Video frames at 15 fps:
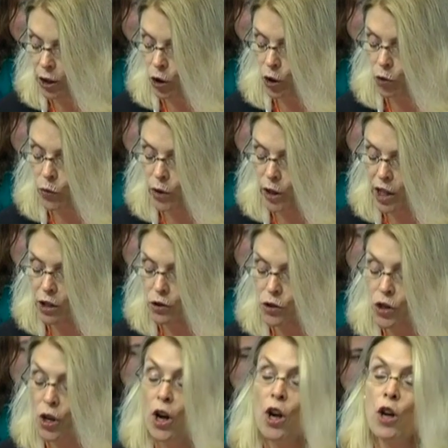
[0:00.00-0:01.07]

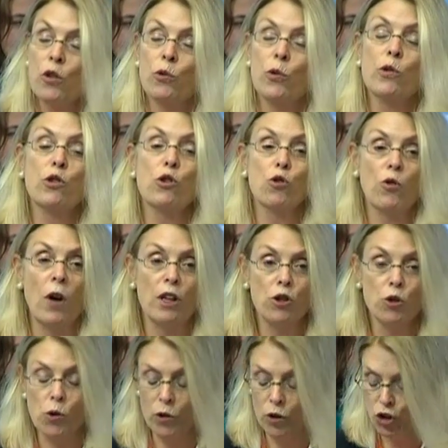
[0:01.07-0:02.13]
careers through
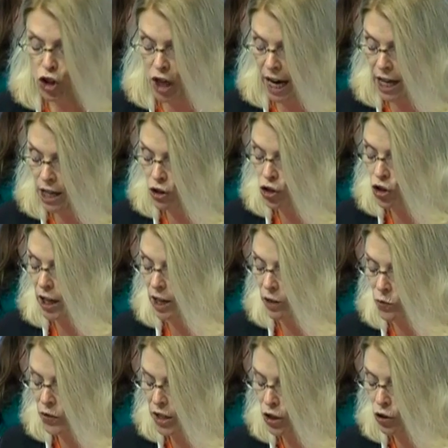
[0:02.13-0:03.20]
structural change
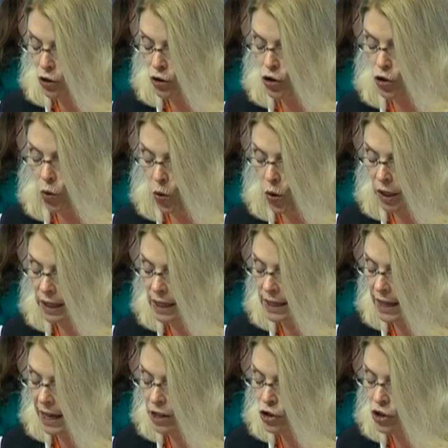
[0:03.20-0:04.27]
in research
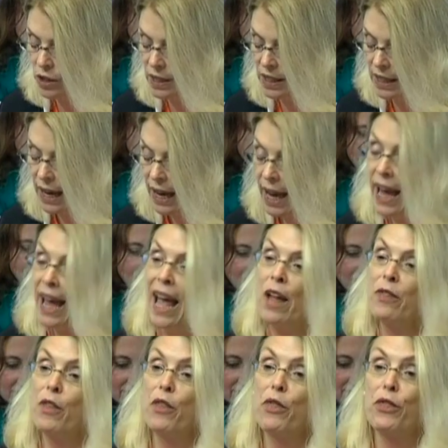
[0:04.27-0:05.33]
organizations.
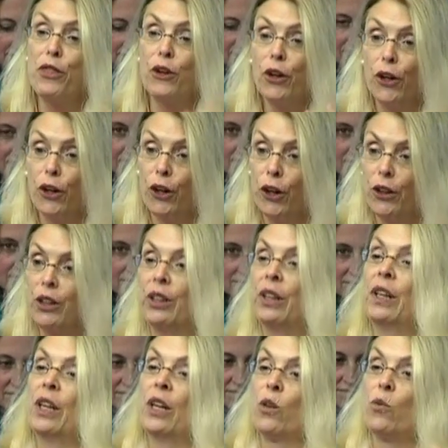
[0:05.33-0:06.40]
And the third,
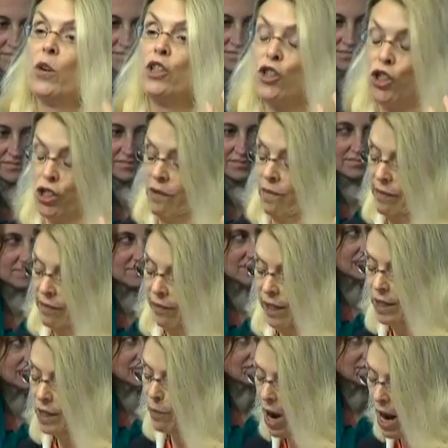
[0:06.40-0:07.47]
which
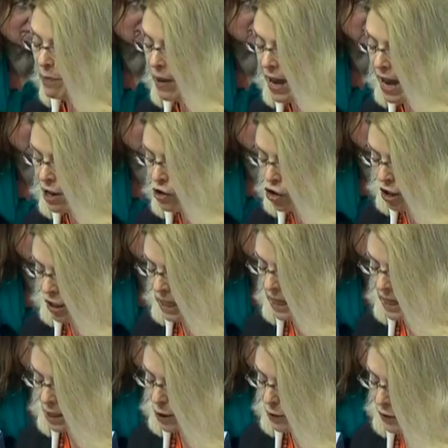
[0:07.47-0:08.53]
is my passion,
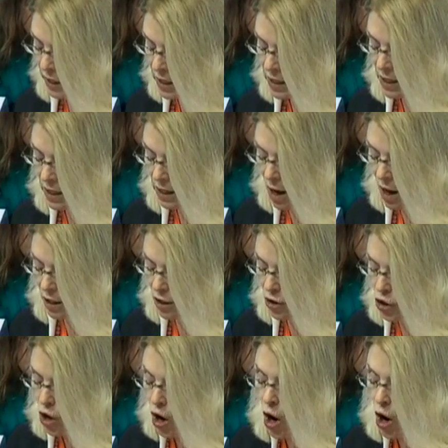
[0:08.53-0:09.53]
is fix the knowledge,